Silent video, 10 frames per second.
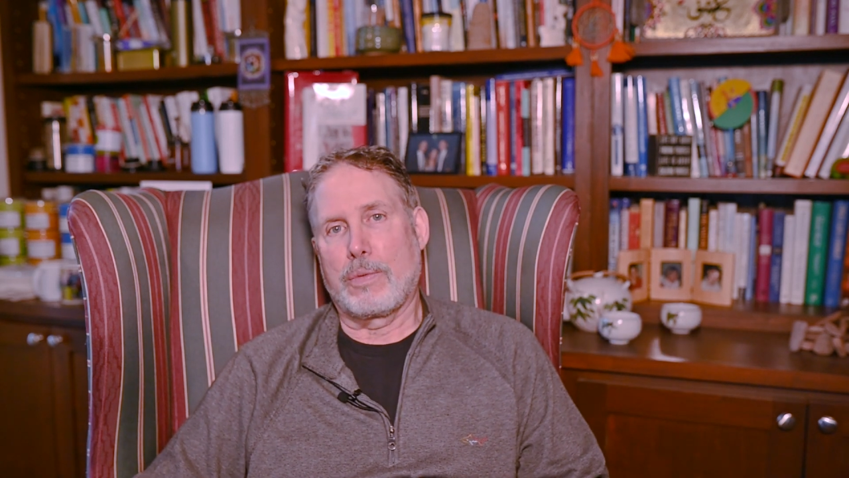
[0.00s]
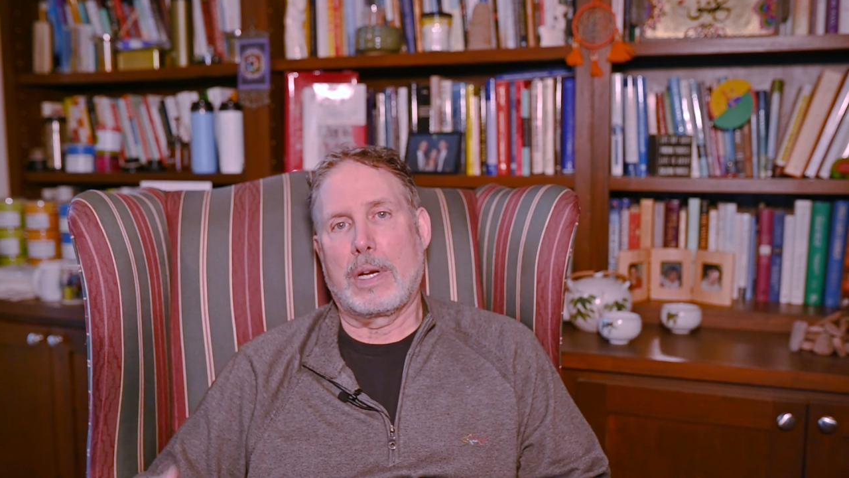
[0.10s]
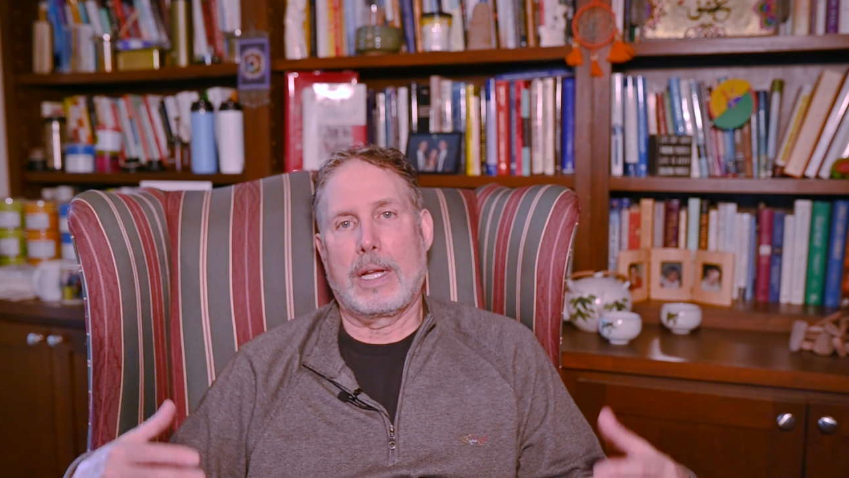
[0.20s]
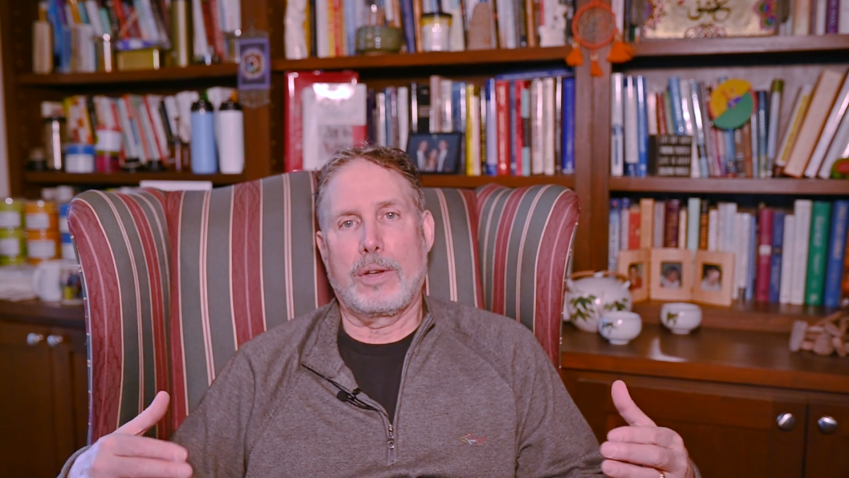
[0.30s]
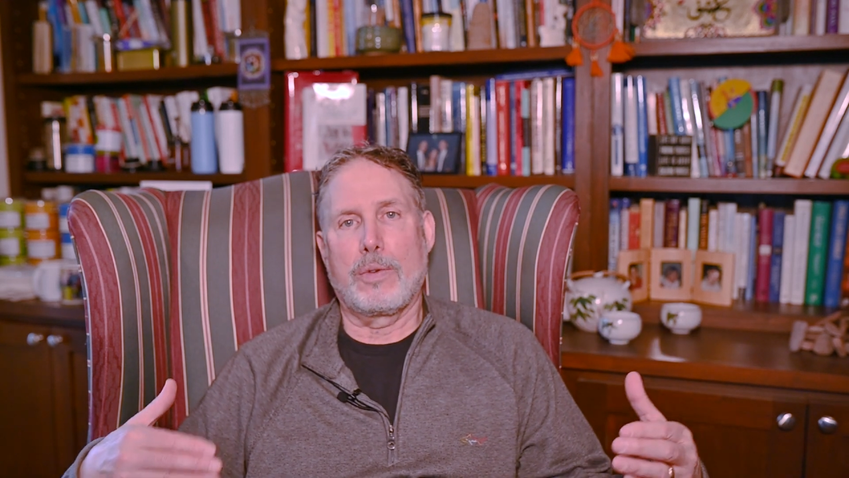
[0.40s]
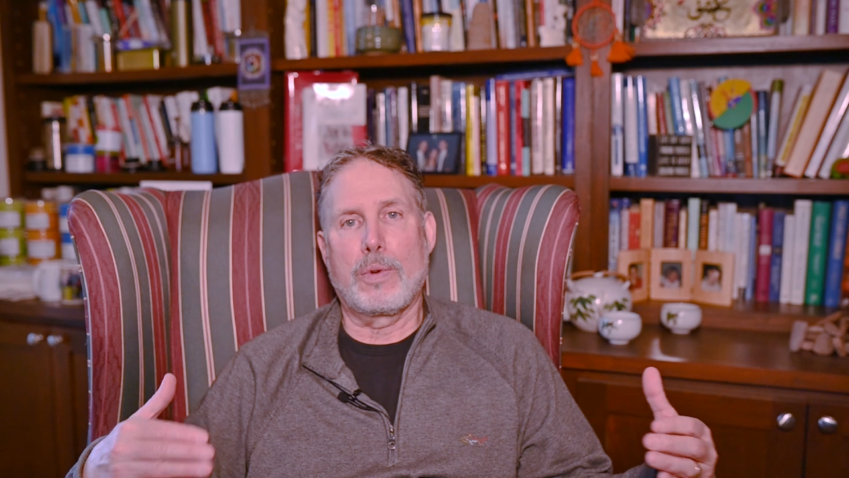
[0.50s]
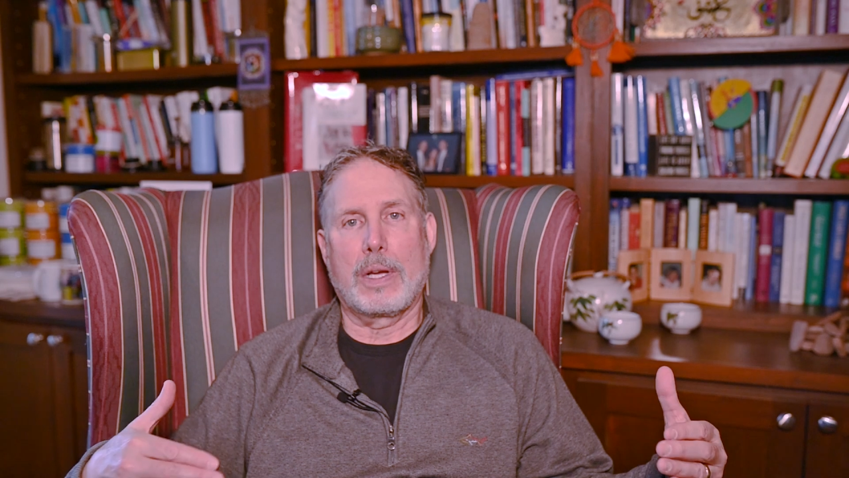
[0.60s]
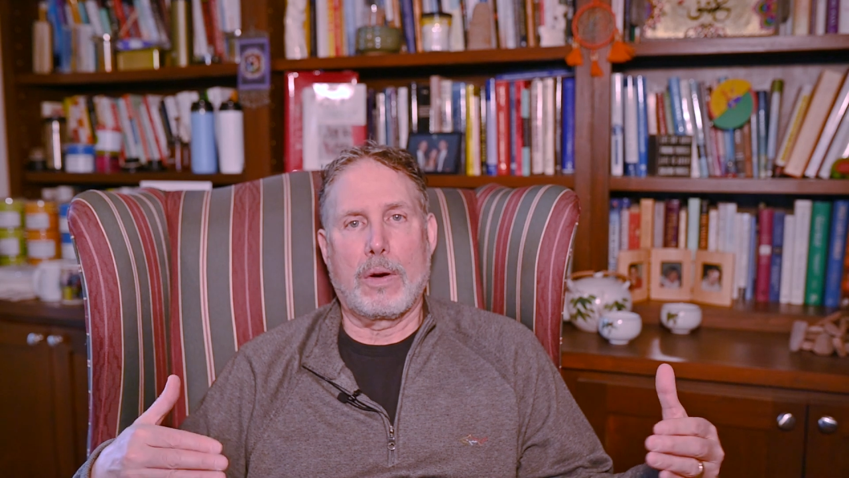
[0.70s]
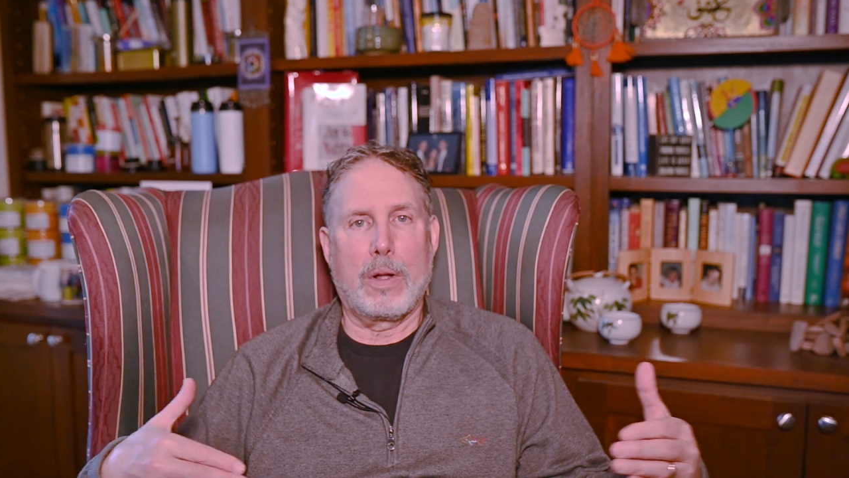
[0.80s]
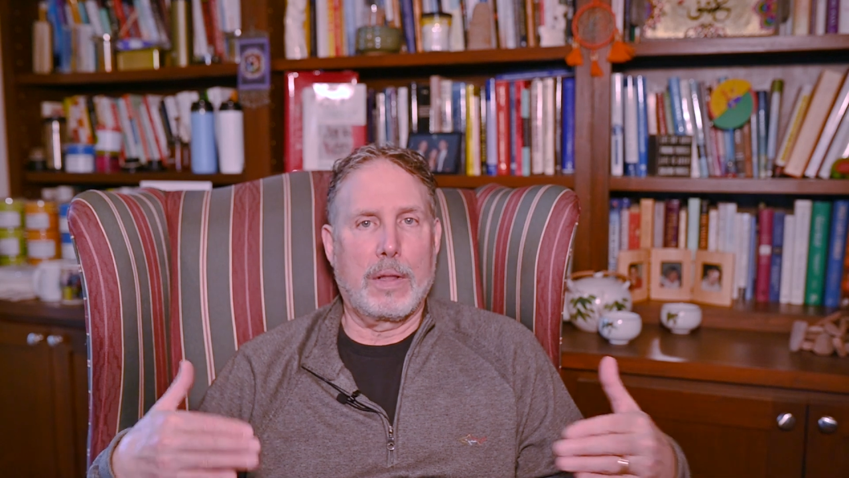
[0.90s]
we're not
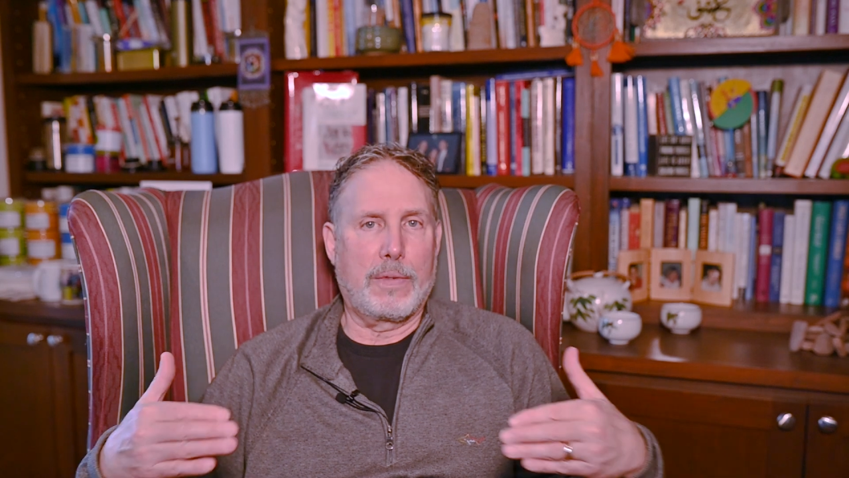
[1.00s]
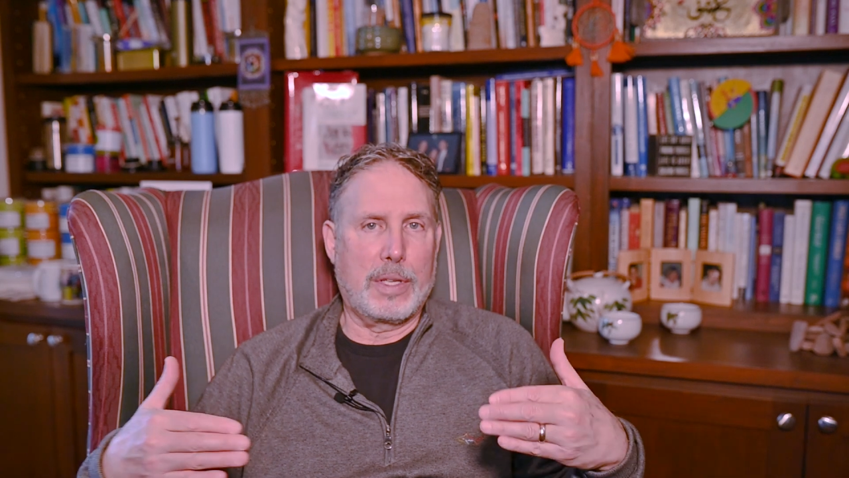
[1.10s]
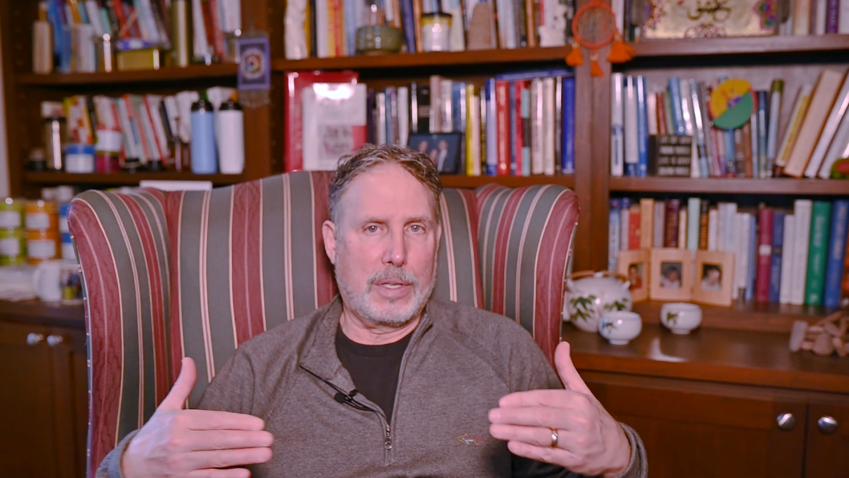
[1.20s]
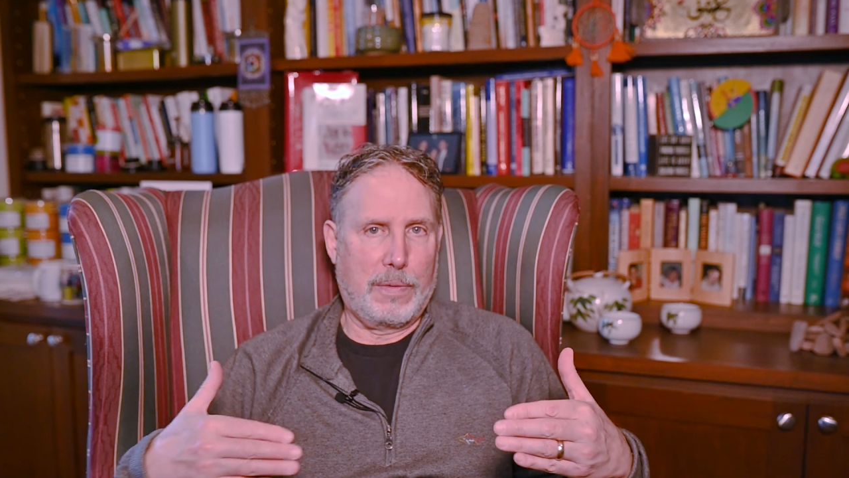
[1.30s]
doing all of these